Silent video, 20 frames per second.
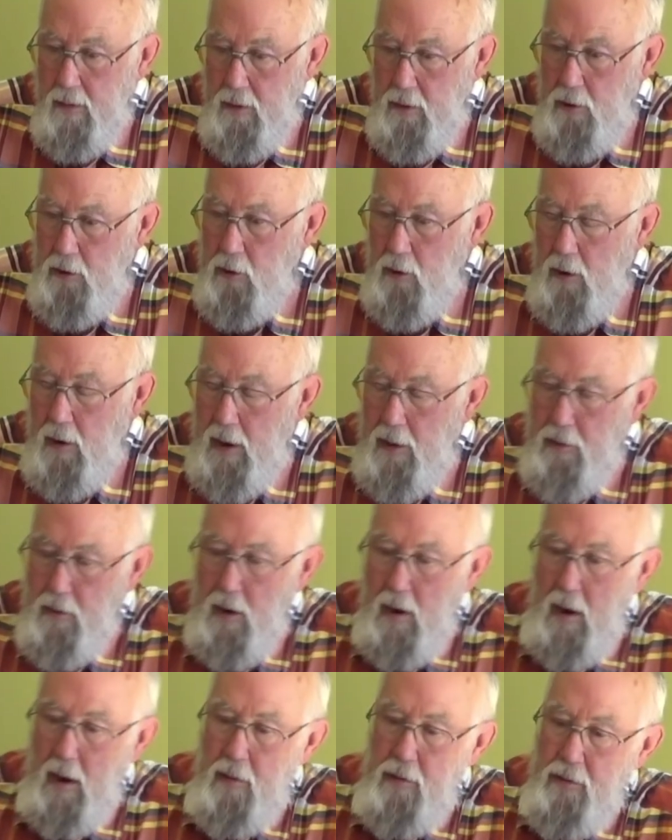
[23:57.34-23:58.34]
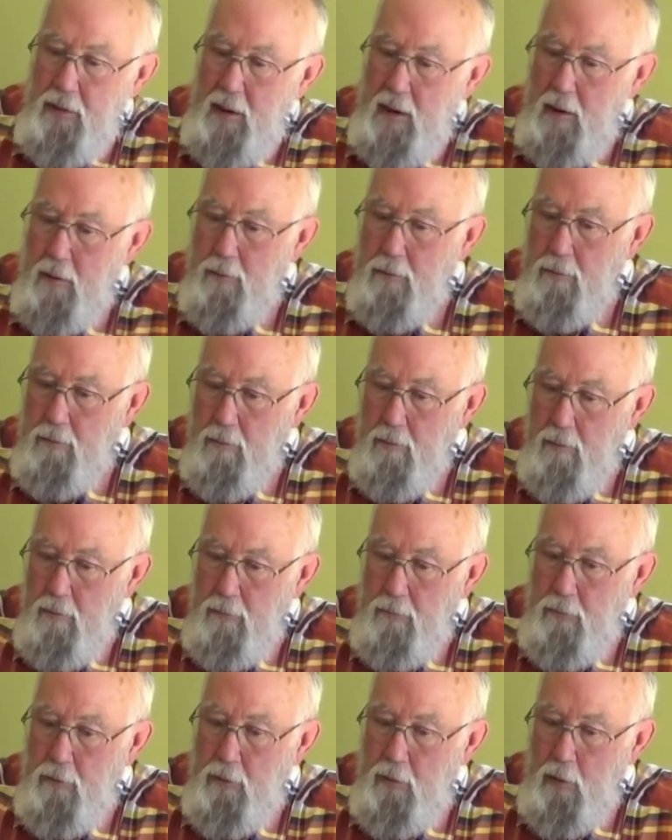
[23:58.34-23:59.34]
You know, I think
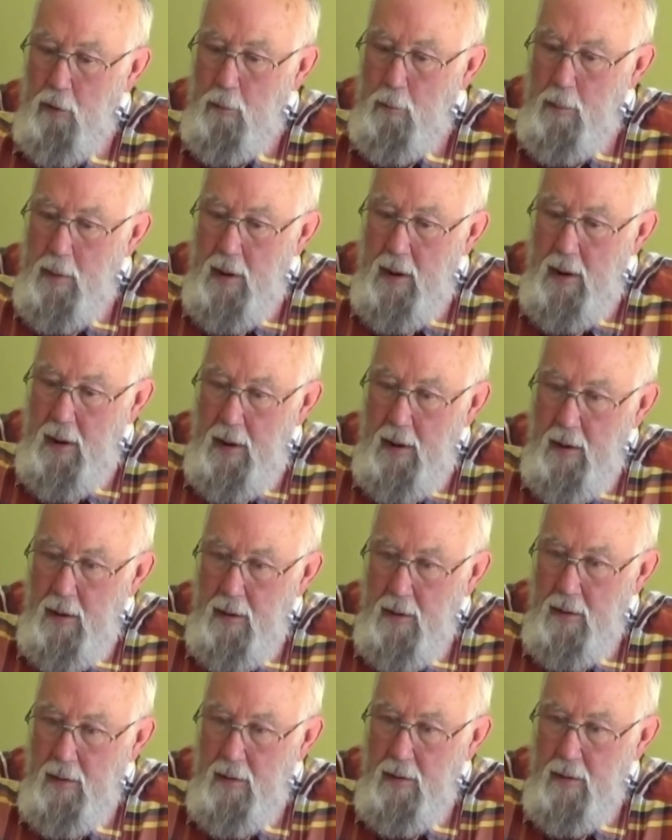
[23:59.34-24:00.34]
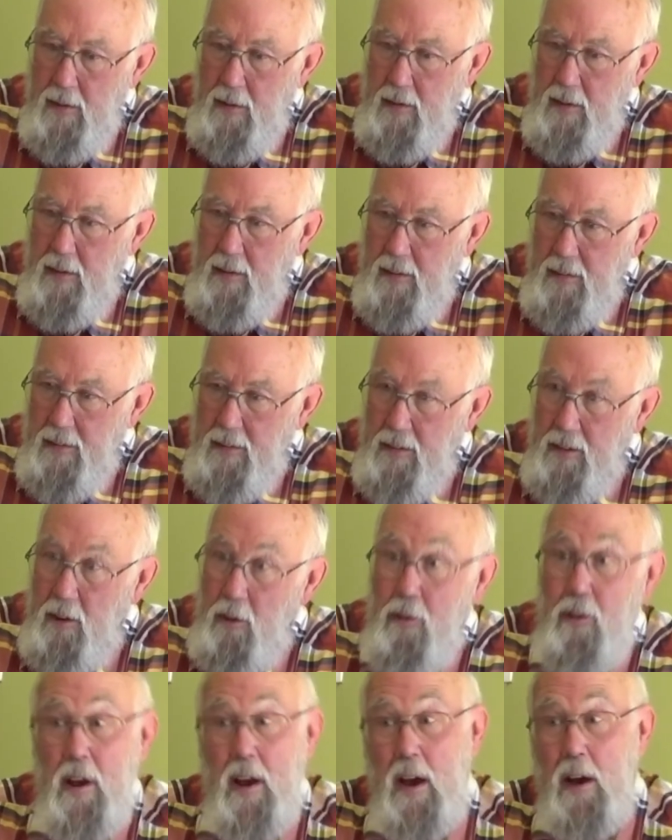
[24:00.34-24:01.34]
for me,
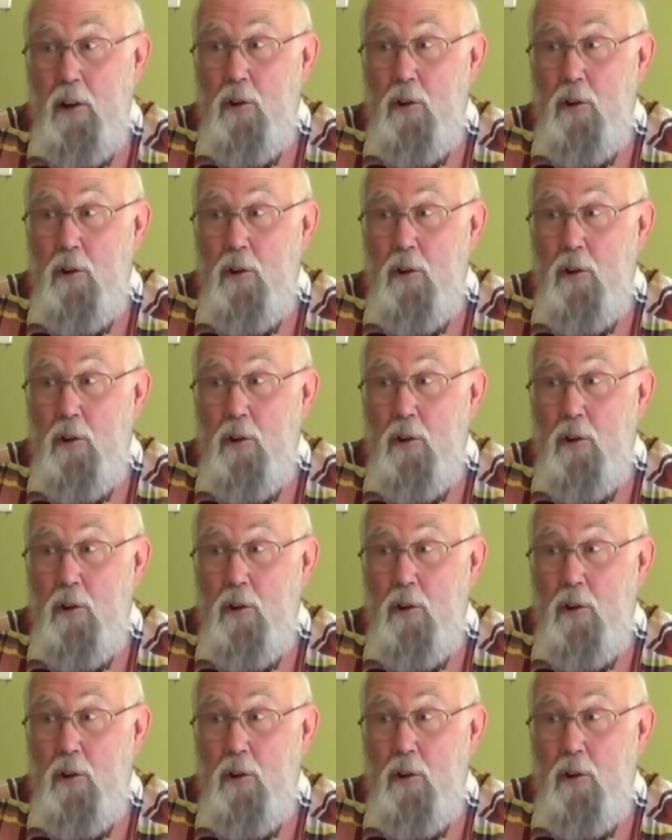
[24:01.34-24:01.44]
the